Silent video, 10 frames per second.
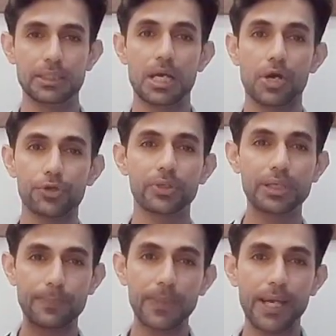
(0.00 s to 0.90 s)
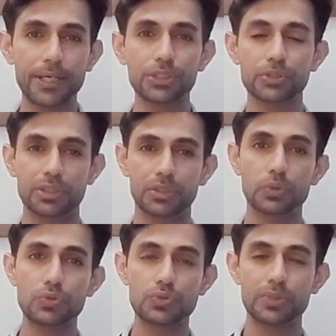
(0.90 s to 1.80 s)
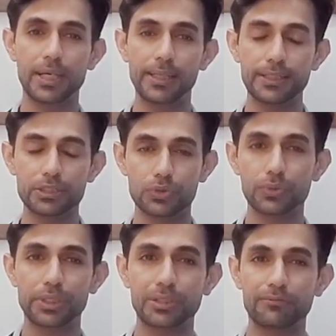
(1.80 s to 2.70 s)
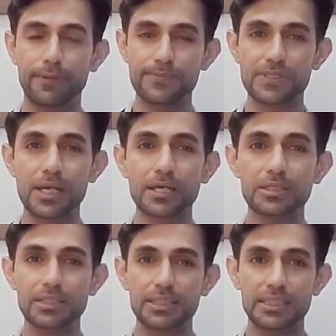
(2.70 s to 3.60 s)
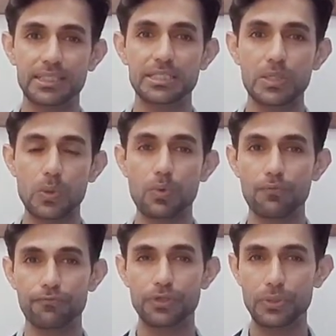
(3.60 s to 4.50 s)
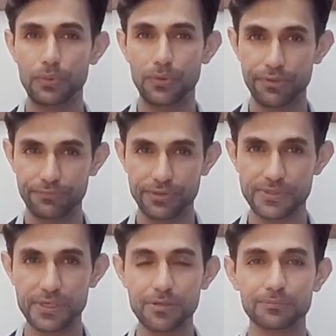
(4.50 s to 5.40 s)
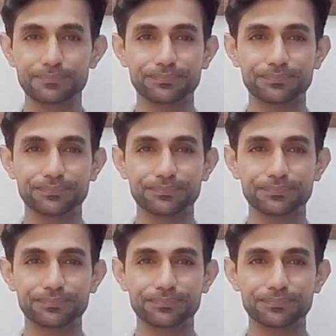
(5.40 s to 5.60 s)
How you can apply, you can go to the electronic website e-VOA Visa.